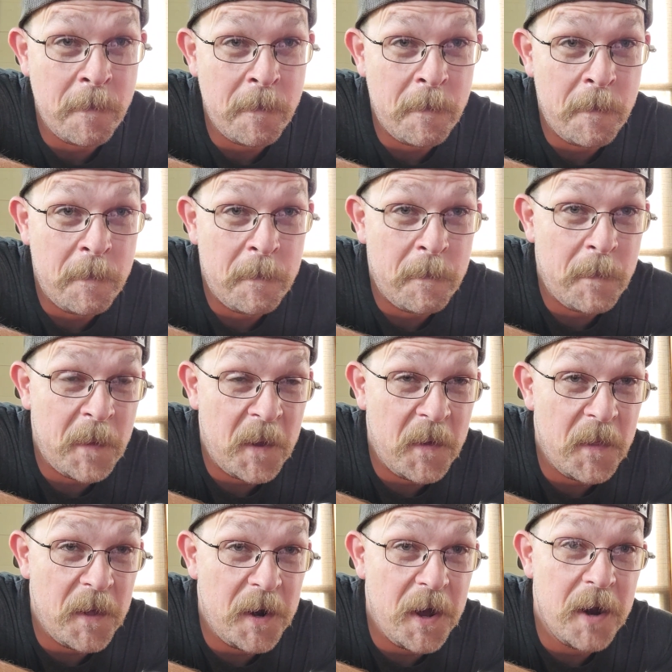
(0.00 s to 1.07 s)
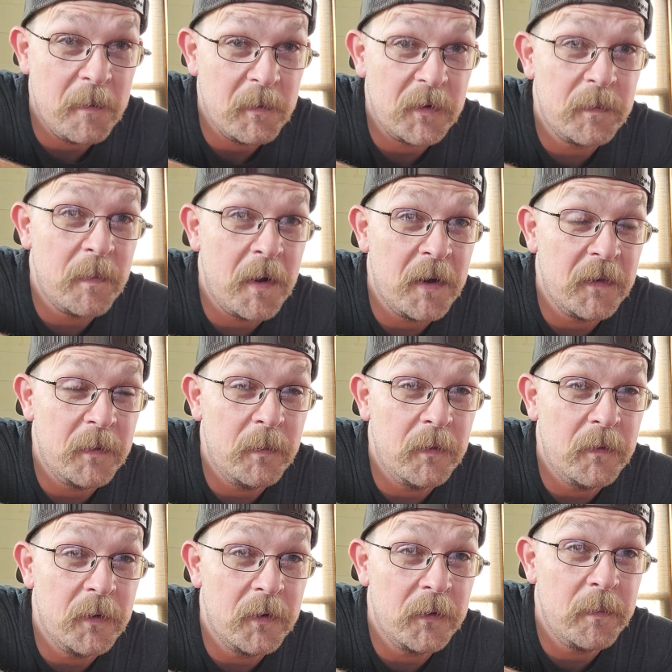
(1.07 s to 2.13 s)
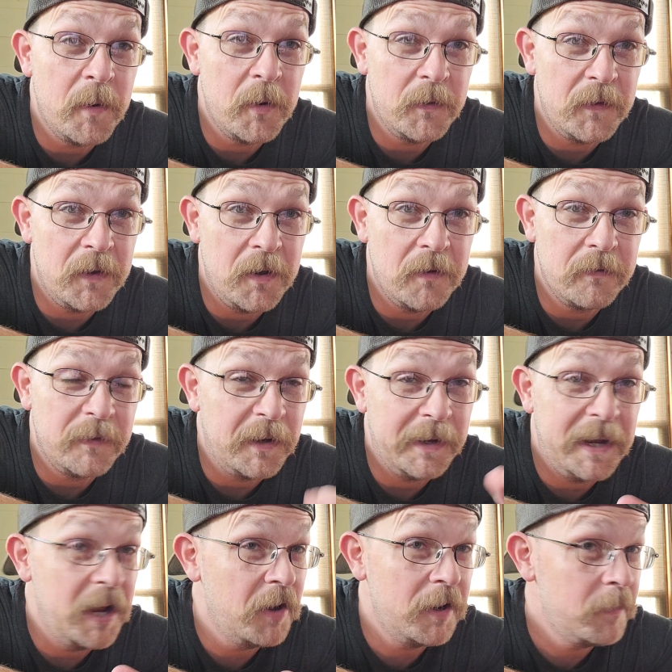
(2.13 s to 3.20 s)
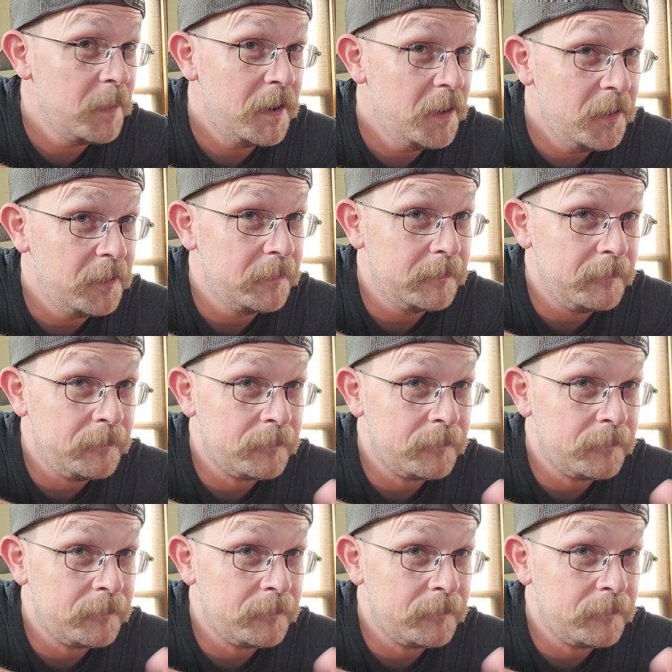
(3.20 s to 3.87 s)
that I am responsible for disposing of, not counting my own.